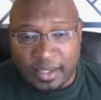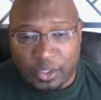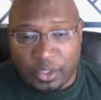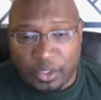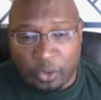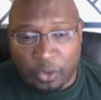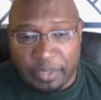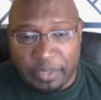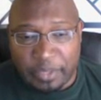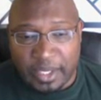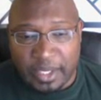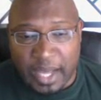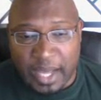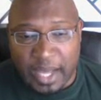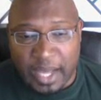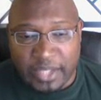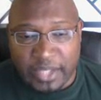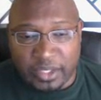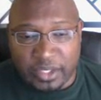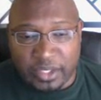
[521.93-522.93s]
He told
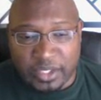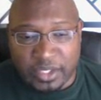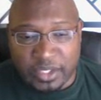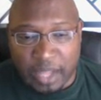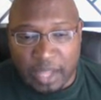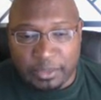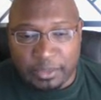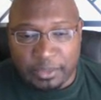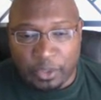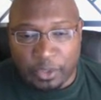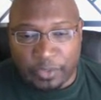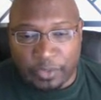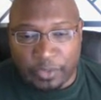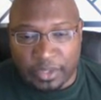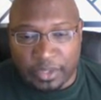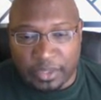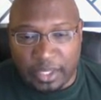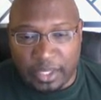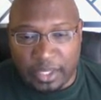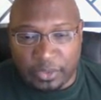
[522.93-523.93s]
me I should stop
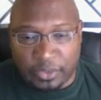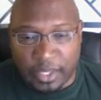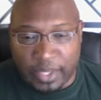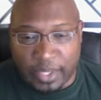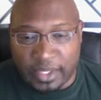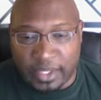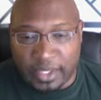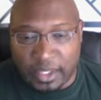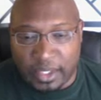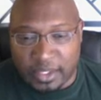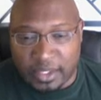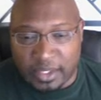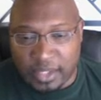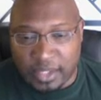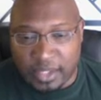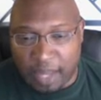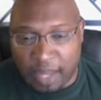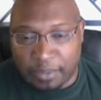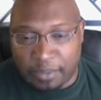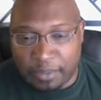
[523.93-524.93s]
surfing the Ethernet and
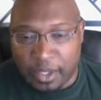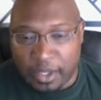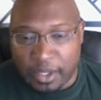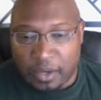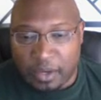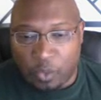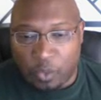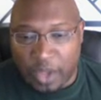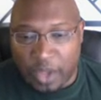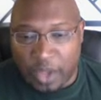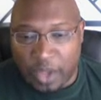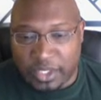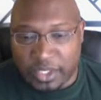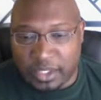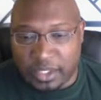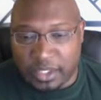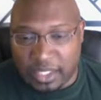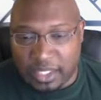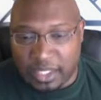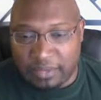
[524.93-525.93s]
stop
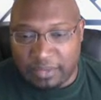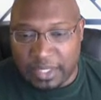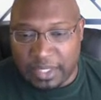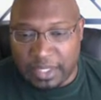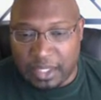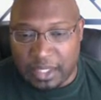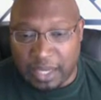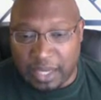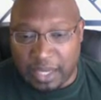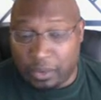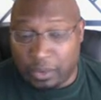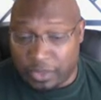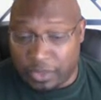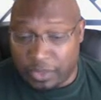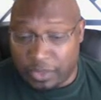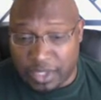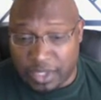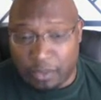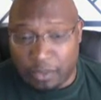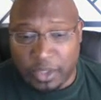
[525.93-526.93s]
watching TV. I agree
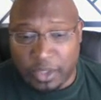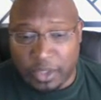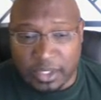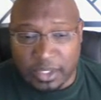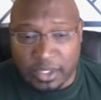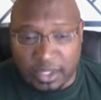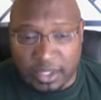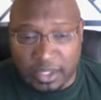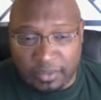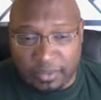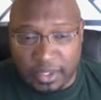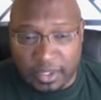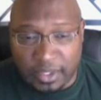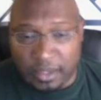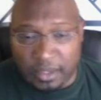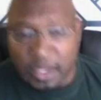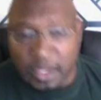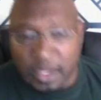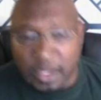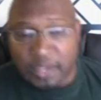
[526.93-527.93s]
with the stop watching
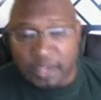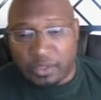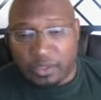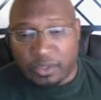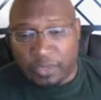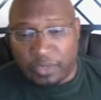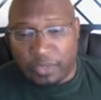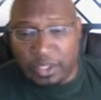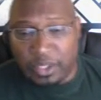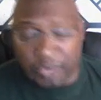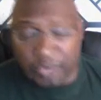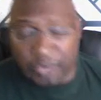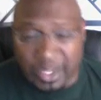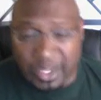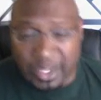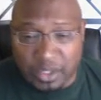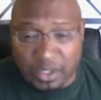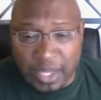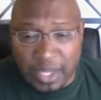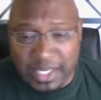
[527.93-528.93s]
TV and surfing the
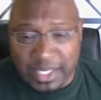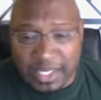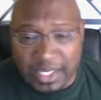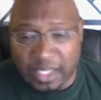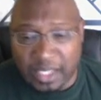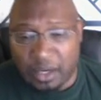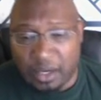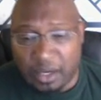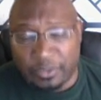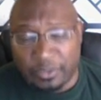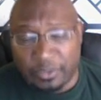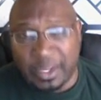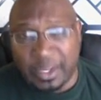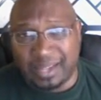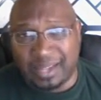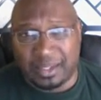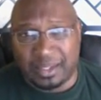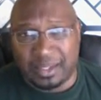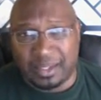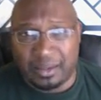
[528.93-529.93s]
Ethernet. You guys got to get off the
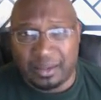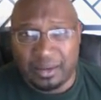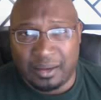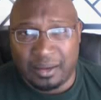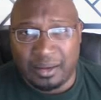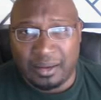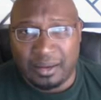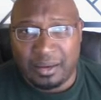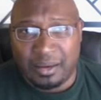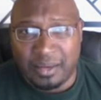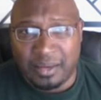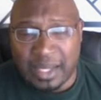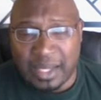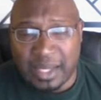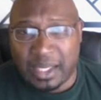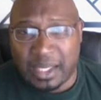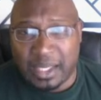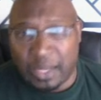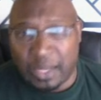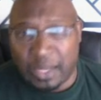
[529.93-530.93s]
net. You
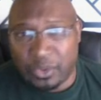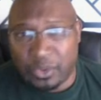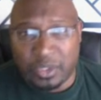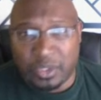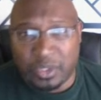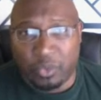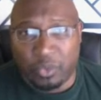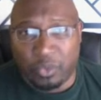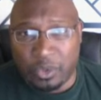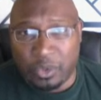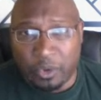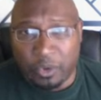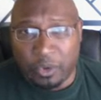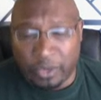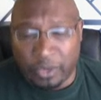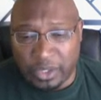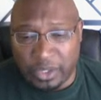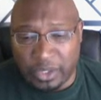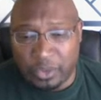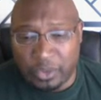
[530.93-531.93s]
got to get out there into the real
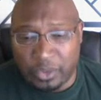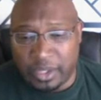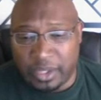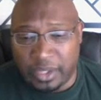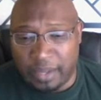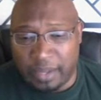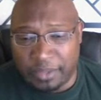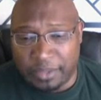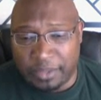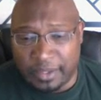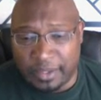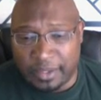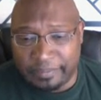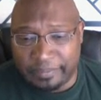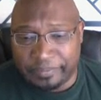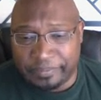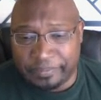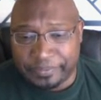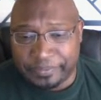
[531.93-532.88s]
world and do the damn thing.